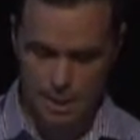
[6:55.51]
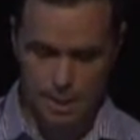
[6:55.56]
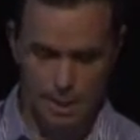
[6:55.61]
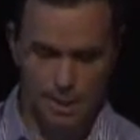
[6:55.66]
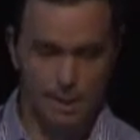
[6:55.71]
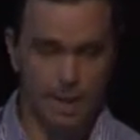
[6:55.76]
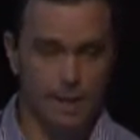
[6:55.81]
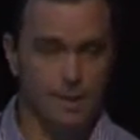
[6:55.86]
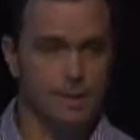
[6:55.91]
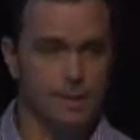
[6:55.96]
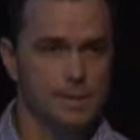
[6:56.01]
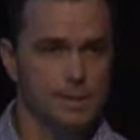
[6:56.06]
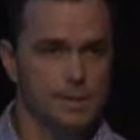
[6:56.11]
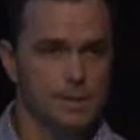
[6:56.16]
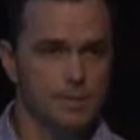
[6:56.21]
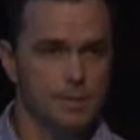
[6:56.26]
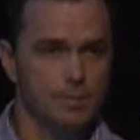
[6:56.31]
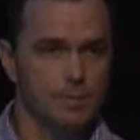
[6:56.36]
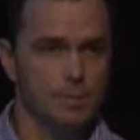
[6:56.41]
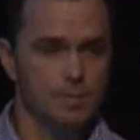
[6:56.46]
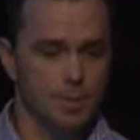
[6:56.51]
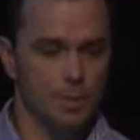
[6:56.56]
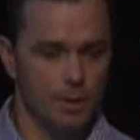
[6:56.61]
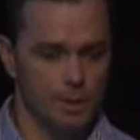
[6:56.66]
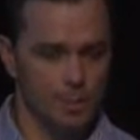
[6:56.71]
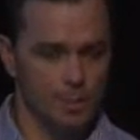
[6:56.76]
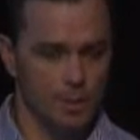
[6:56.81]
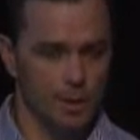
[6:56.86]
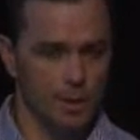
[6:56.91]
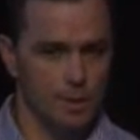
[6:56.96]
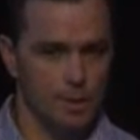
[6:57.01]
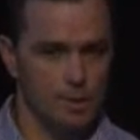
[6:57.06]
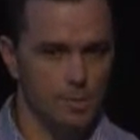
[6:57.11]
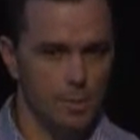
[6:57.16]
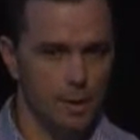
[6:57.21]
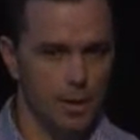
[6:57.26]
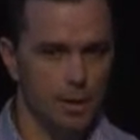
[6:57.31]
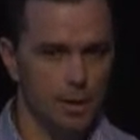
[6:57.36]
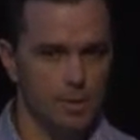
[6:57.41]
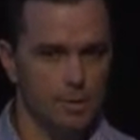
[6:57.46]
cancer systems, but it's been
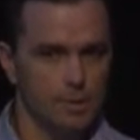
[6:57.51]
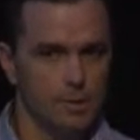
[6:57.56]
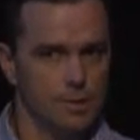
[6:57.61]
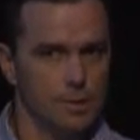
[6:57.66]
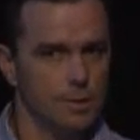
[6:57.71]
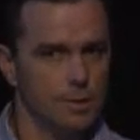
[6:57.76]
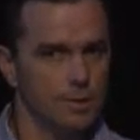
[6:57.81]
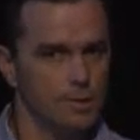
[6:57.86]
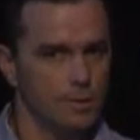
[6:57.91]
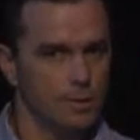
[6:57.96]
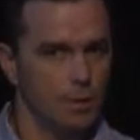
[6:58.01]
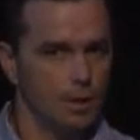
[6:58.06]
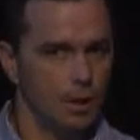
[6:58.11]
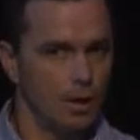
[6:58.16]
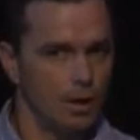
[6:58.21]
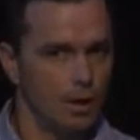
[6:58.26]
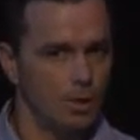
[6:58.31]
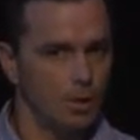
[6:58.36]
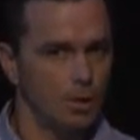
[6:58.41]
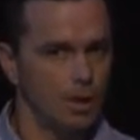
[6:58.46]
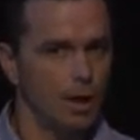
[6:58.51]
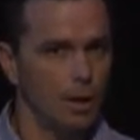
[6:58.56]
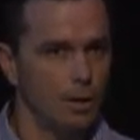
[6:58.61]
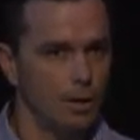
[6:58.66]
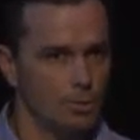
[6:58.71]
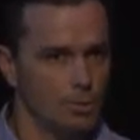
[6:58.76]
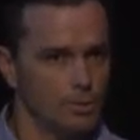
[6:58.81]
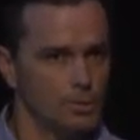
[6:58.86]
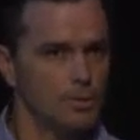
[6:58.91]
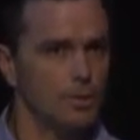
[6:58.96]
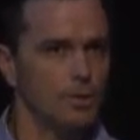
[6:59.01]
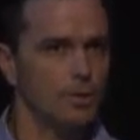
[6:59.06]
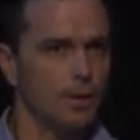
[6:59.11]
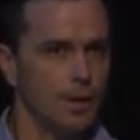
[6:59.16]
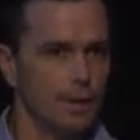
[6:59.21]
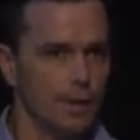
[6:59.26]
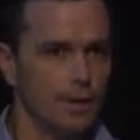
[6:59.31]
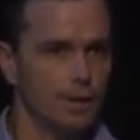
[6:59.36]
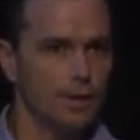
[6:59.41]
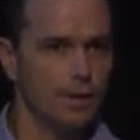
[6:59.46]
expanded to a whole host of
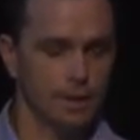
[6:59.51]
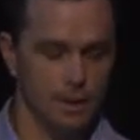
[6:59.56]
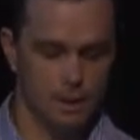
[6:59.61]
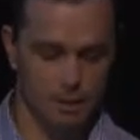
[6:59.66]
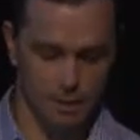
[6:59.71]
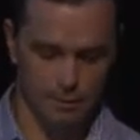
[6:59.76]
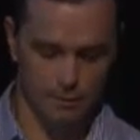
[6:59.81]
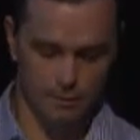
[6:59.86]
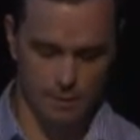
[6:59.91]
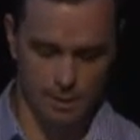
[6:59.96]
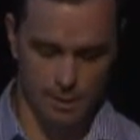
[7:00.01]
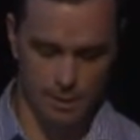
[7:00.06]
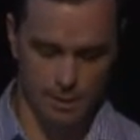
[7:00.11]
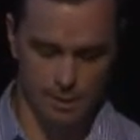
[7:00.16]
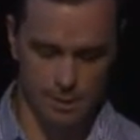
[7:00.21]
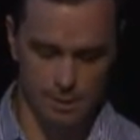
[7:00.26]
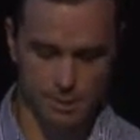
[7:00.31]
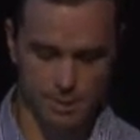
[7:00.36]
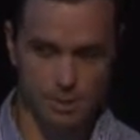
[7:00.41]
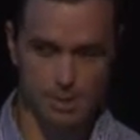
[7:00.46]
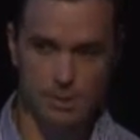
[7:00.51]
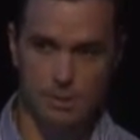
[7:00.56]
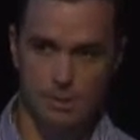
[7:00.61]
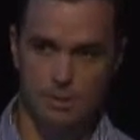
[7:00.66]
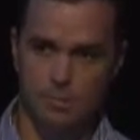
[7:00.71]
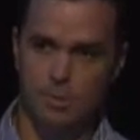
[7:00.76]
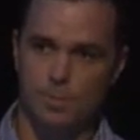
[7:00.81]
other clinical information systems